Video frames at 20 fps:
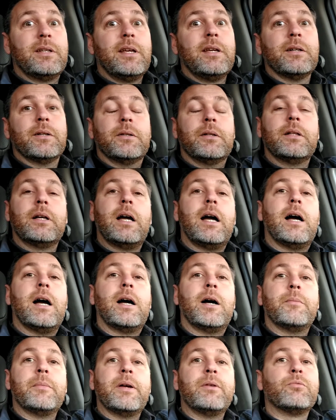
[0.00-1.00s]
deal.
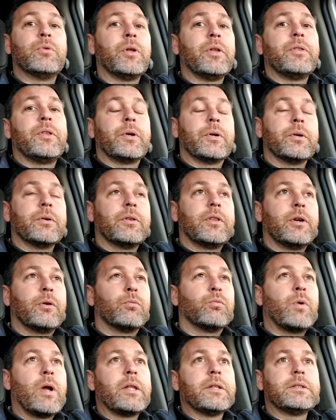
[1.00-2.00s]
Um, and really, they're they're
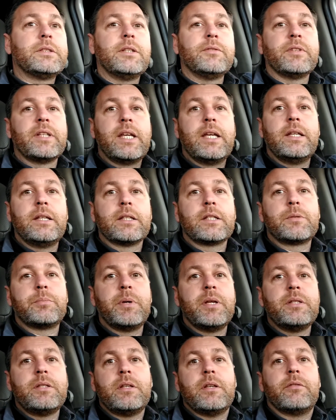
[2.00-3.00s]
relatively
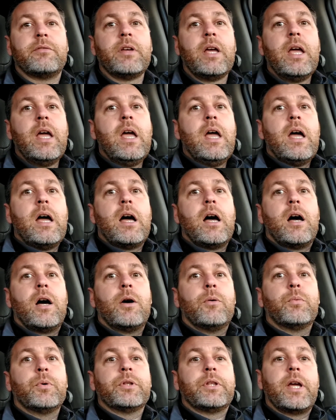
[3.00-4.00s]
inexpensive
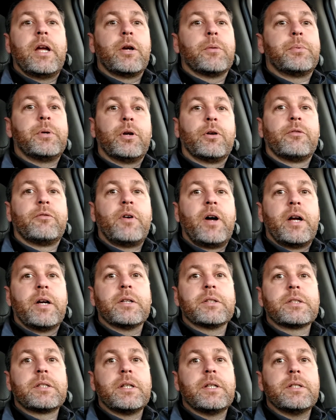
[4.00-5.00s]
uh, with the air
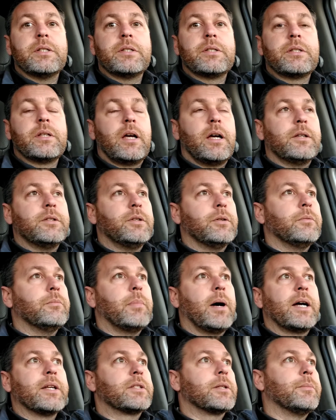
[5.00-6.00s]
purifiers because uh, you can
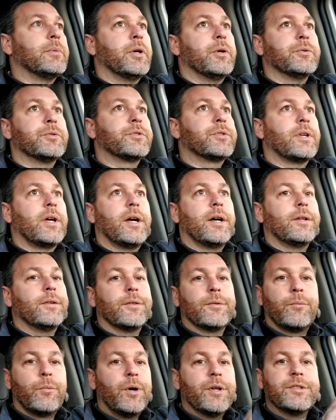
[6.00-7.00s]
buy some of those uh,
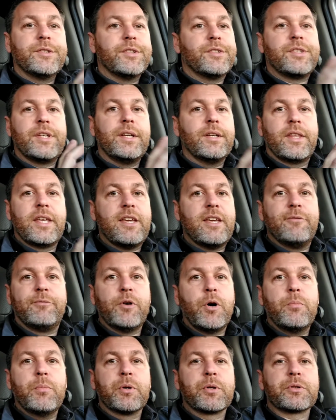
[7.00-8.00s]
ones you see of the
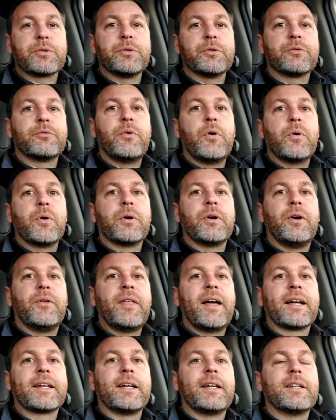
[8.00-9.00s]
infomercials for and all
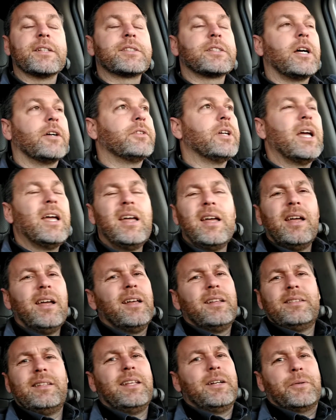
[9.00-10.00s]
that kind of stuff.
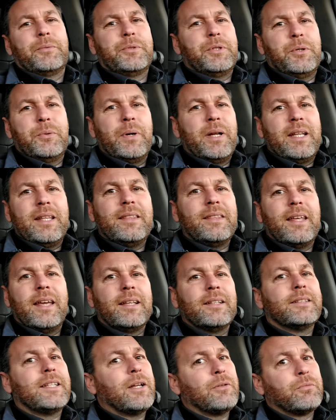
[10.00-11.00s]
They don't do
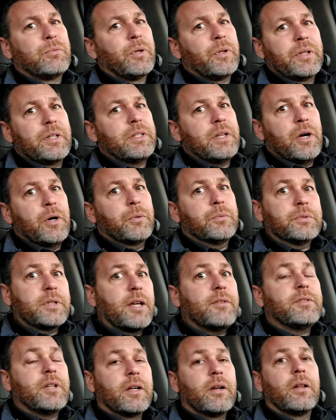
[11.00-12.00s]
anything. They really don't.
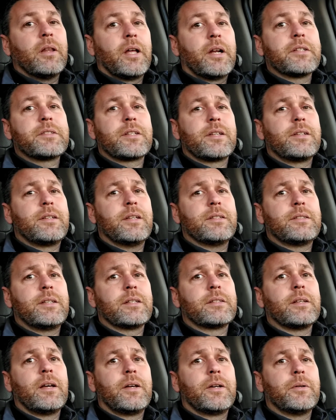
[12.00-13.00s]
They've done a lot of
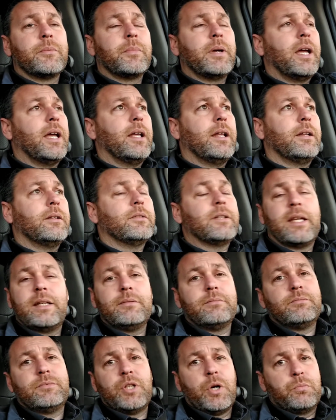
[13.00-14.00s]
statistics on them, and
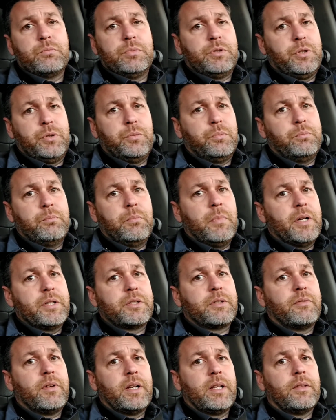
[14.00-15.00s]
they don't do
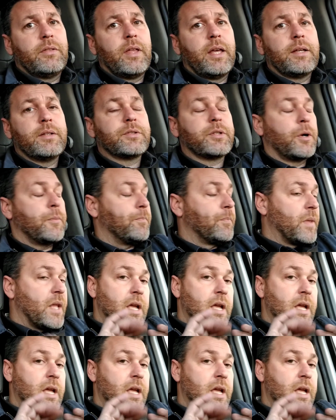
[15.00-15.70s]
much of anything. So